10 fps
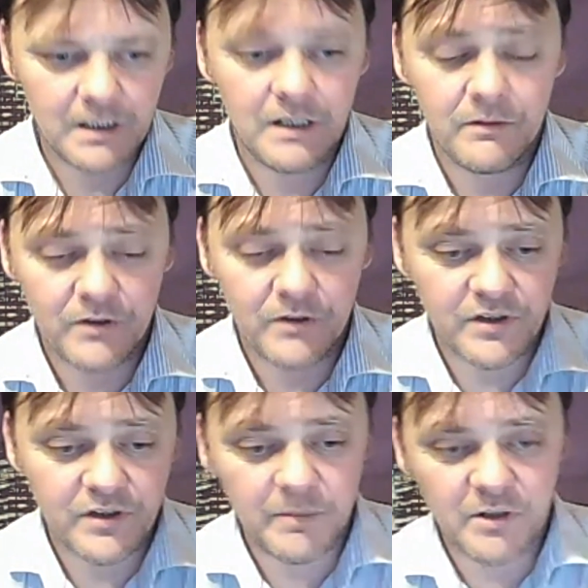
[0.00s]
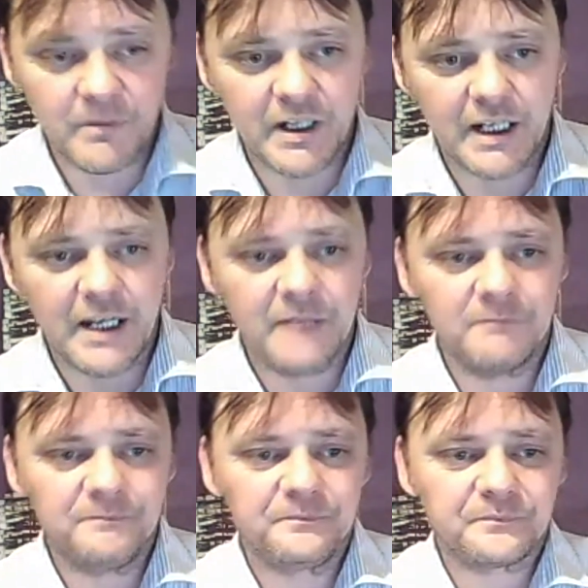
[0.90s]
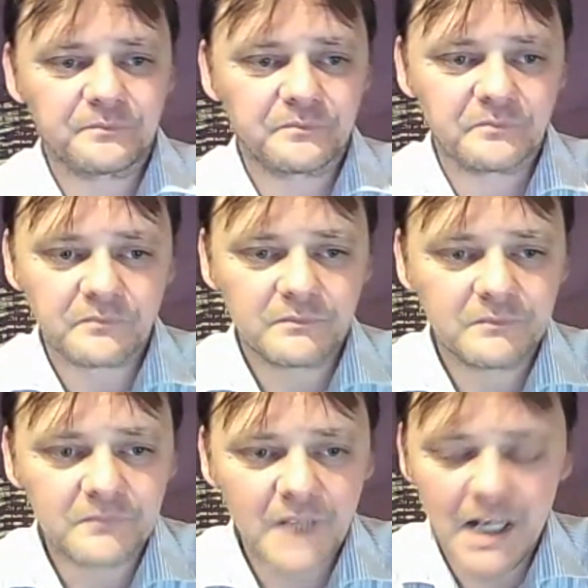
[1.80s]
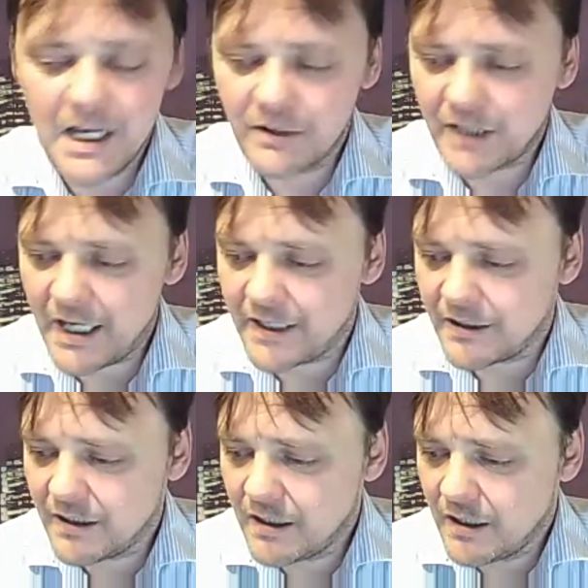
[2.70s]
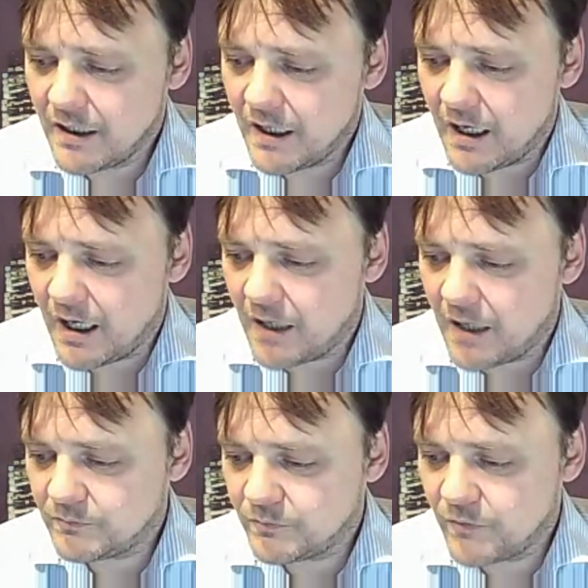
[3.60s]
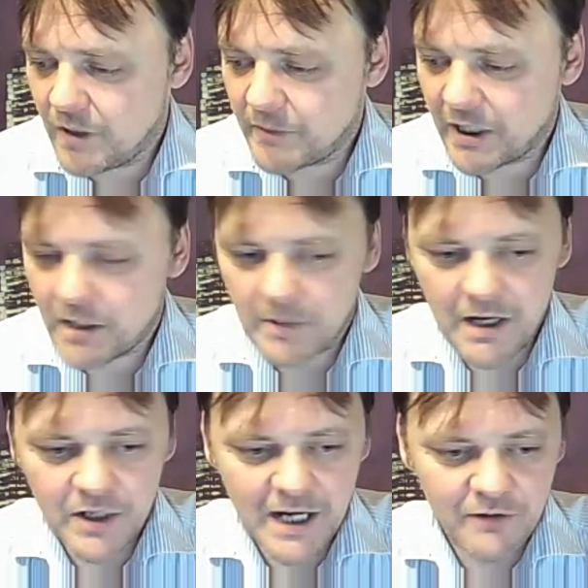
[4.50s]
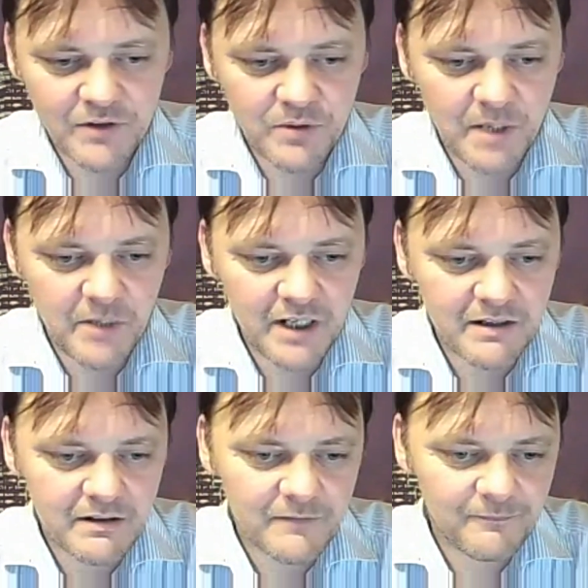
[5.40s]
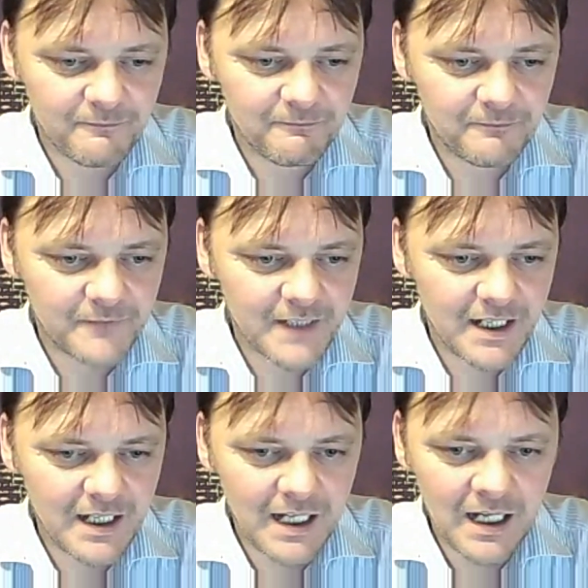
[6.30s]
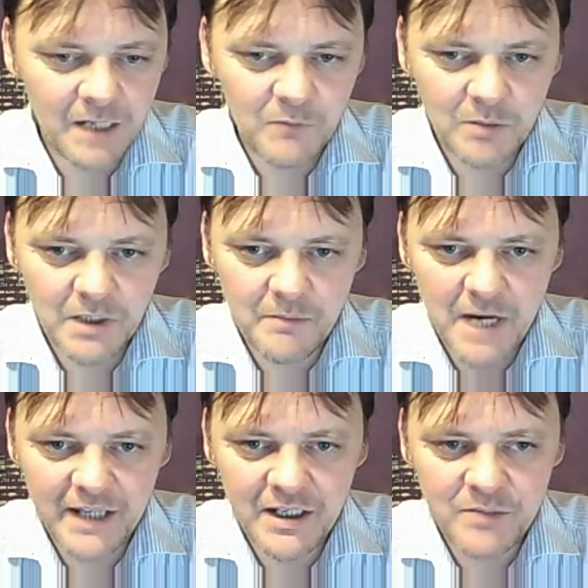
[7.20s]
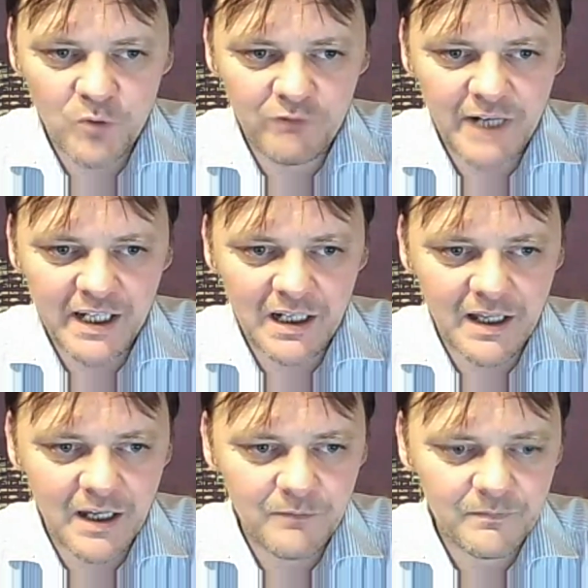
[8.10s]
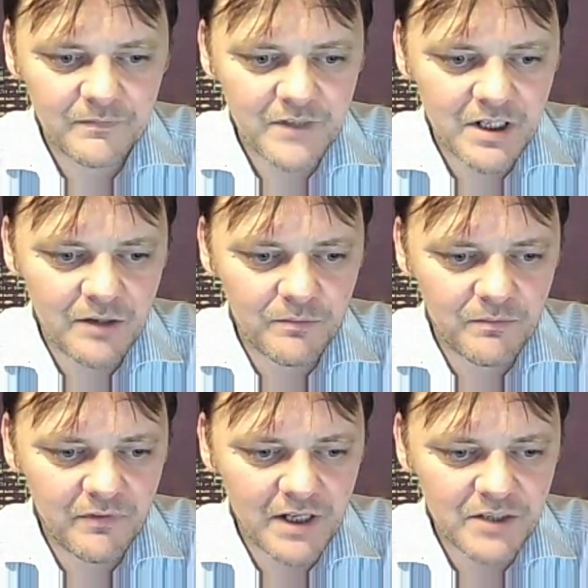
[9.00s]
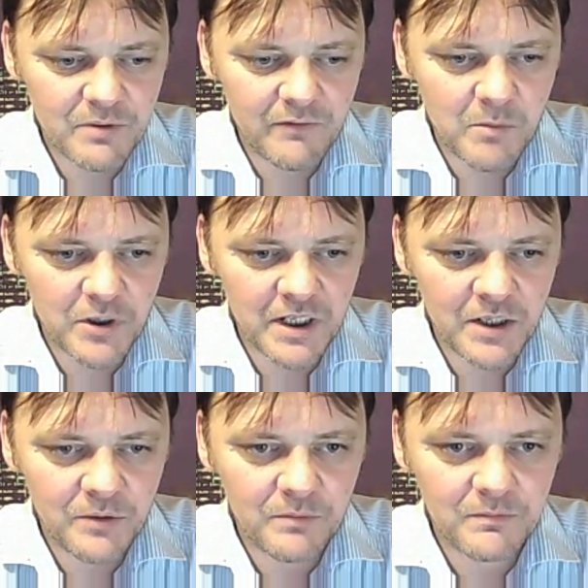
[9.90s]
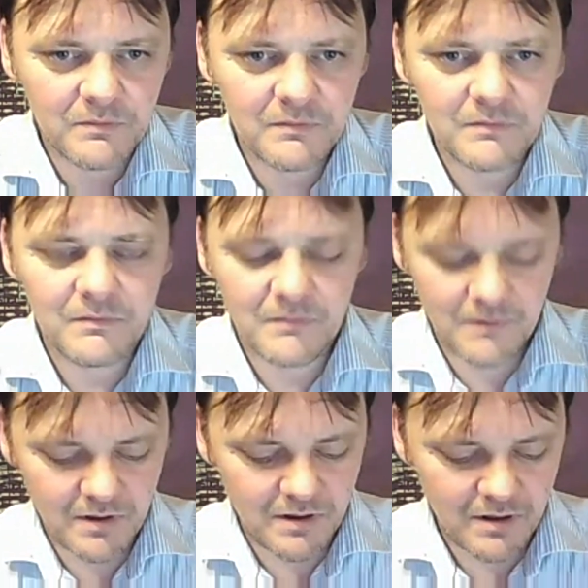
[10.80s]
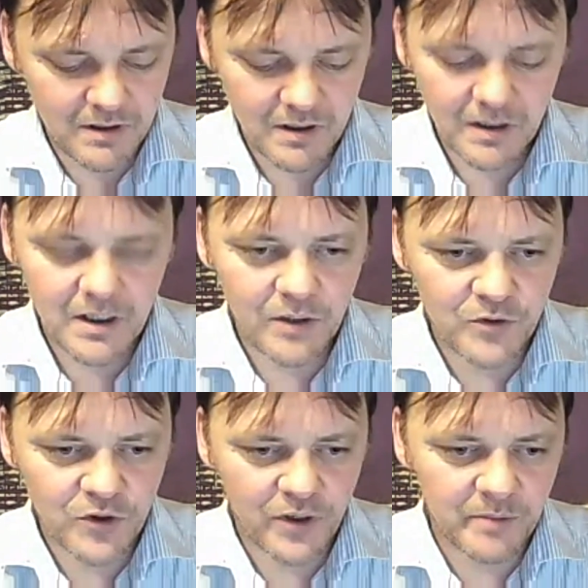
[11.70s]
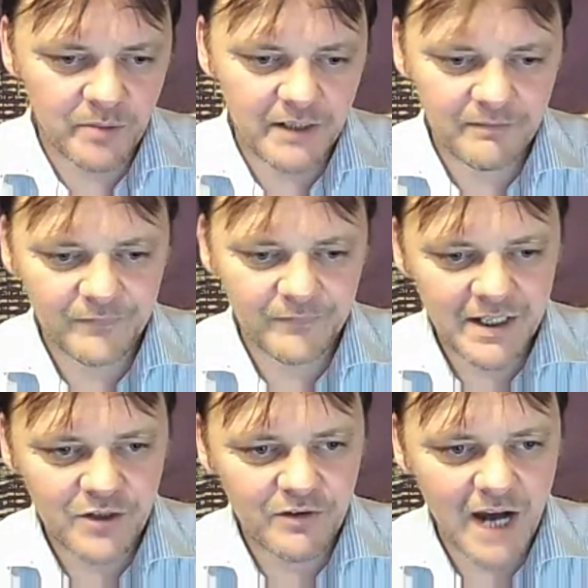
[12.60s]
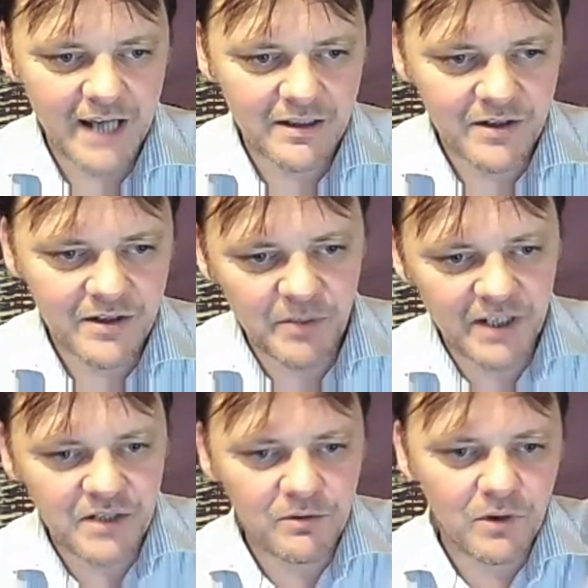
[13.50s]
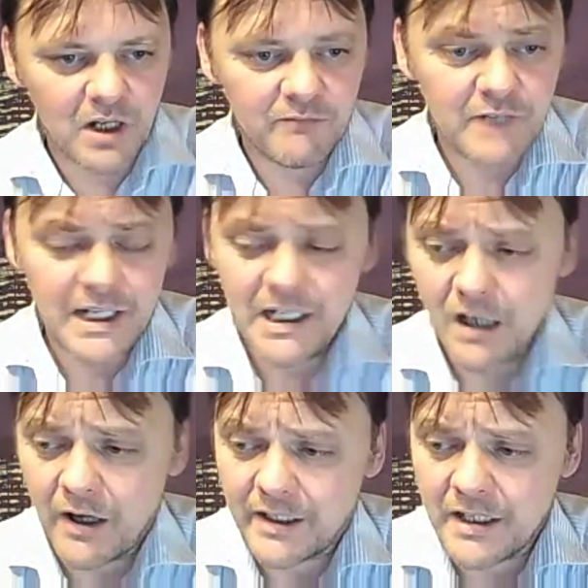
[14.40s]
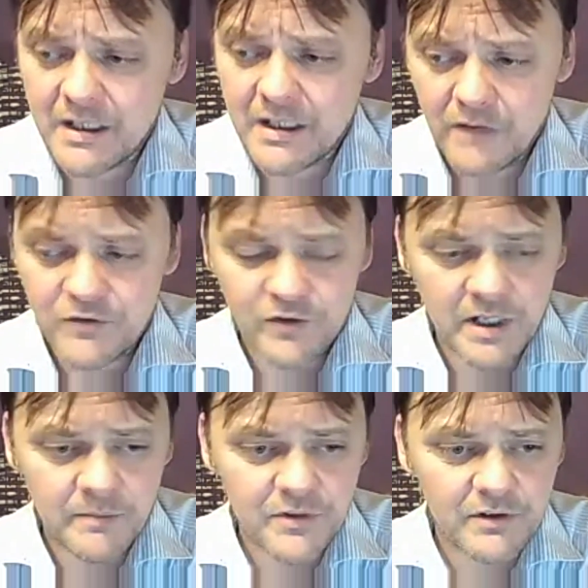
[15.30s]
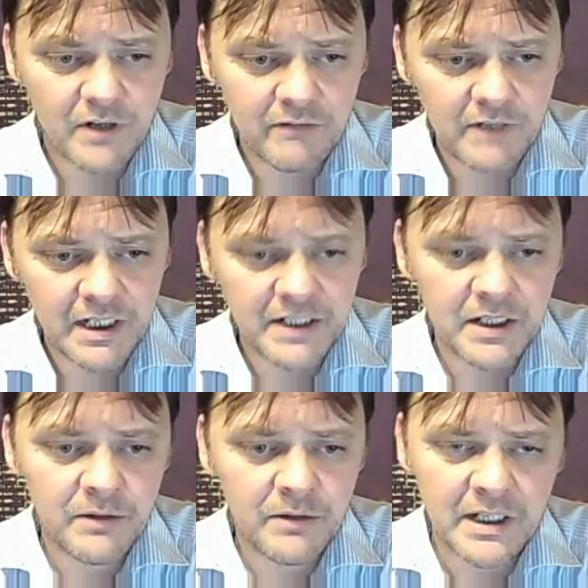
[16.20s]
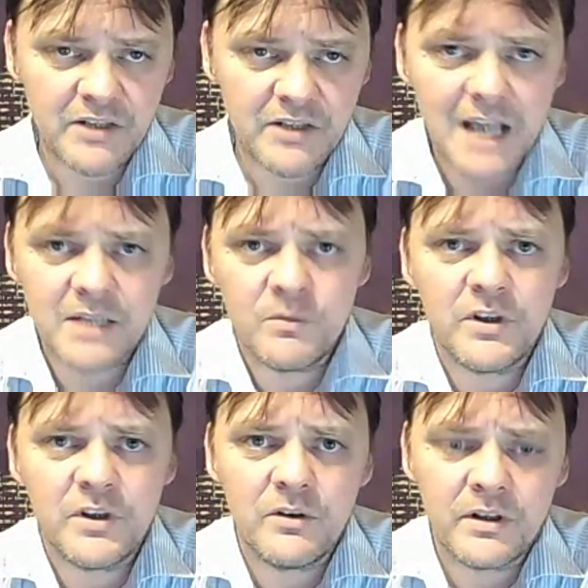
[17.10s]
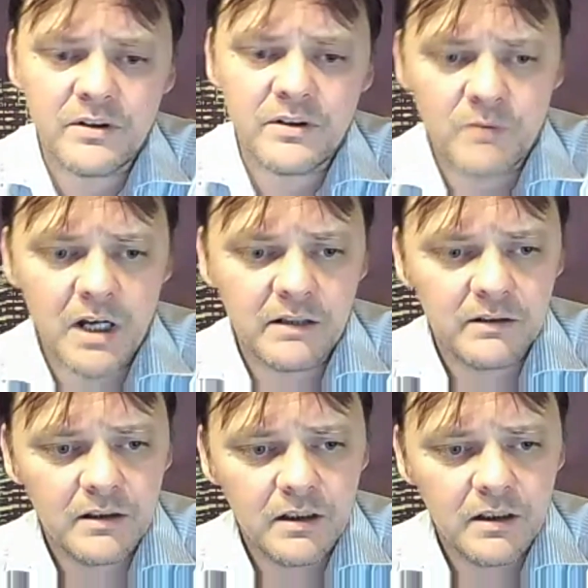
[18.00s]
Oh, it's just skipped on me again. Okay. I've been going about an hour and 20 minutes. I'm going to make these more regular there. So thanks to everybody who joined me. It's great to speak to you all. I really like these live streams. I really do, and interacting with the audience as well.